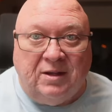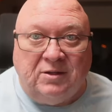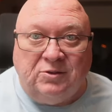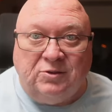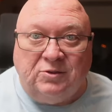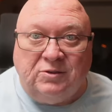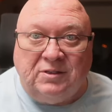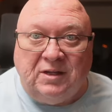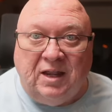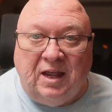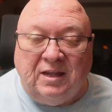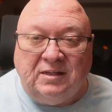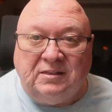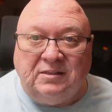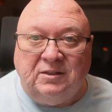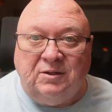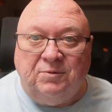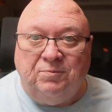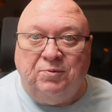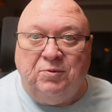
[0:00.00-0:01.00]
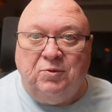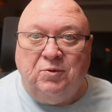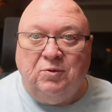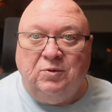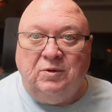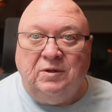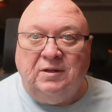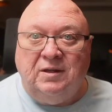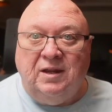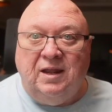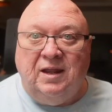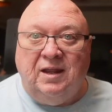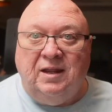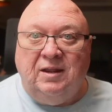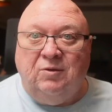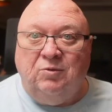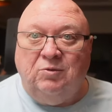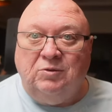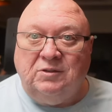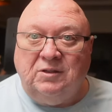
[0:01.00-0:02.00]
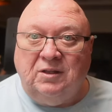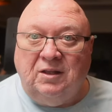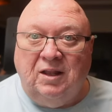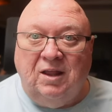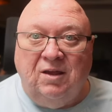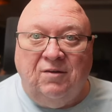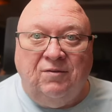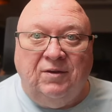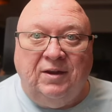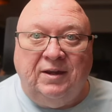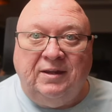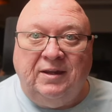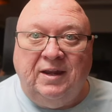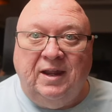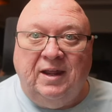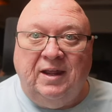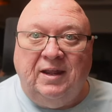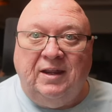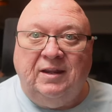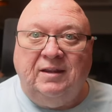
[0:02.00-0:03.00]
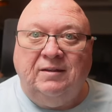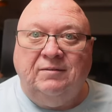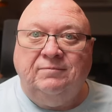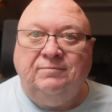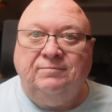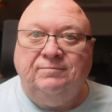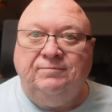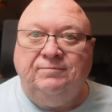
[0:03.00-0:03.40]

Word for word: exercise in the pool today. It was a lovely day.